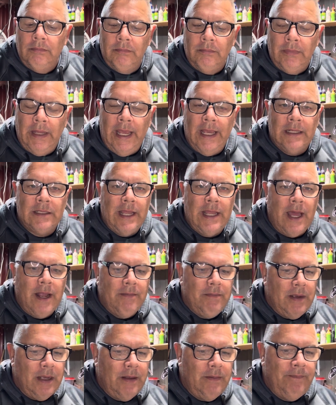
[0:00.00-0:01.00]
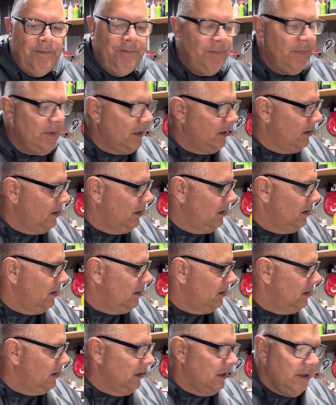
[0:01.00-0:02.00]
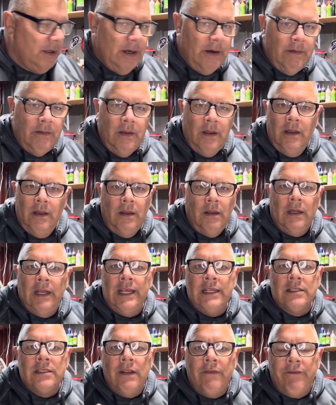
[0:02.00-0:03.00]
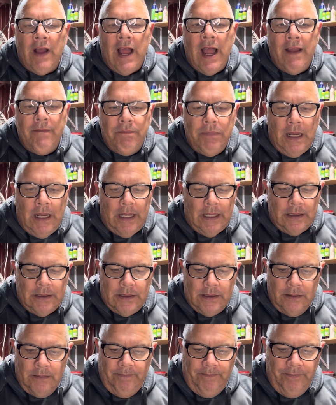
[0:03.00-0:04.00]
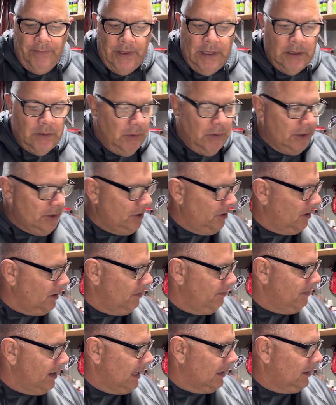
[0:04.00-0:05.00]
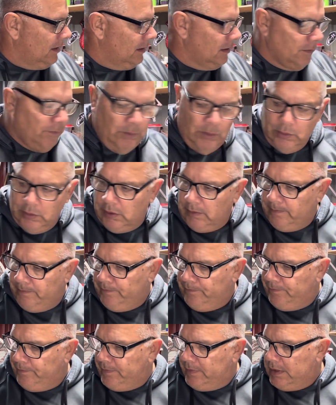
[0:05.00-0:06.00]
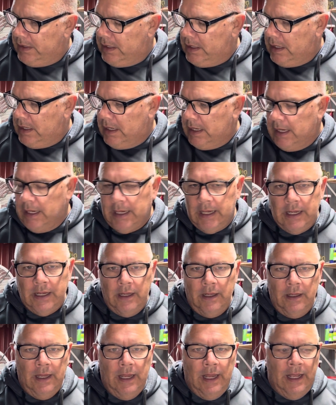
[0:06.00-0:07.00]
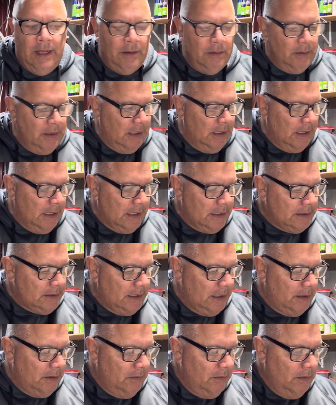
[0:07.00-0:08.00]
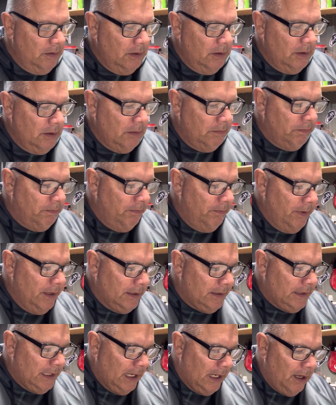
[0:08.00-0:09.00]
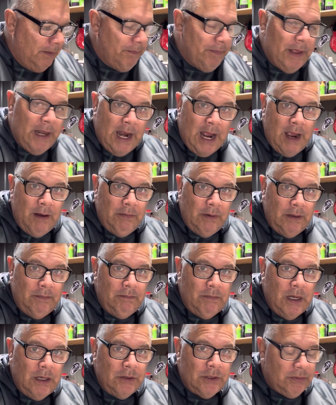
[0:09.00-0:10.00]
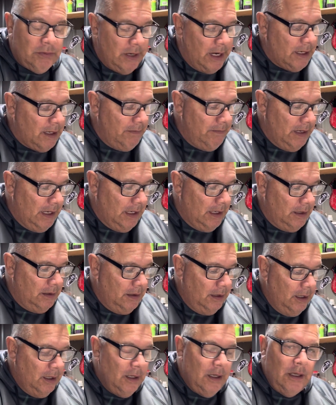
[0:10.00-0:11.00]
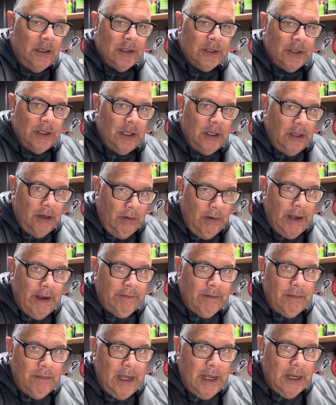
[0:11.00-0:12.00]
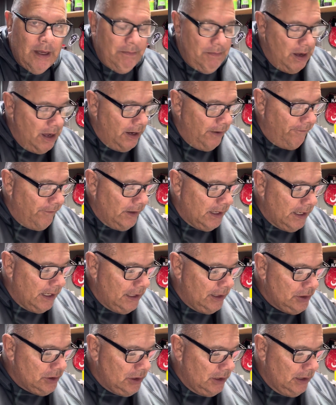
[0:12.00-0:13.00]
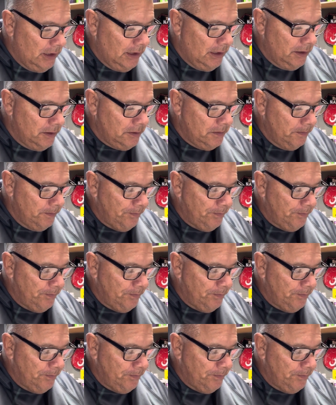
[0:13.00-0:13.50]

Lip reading: X'd out of my deal there. Less than $5 is what you can make this for. And like I said, the tip that I would most recommend, so you don't have to make a modification, is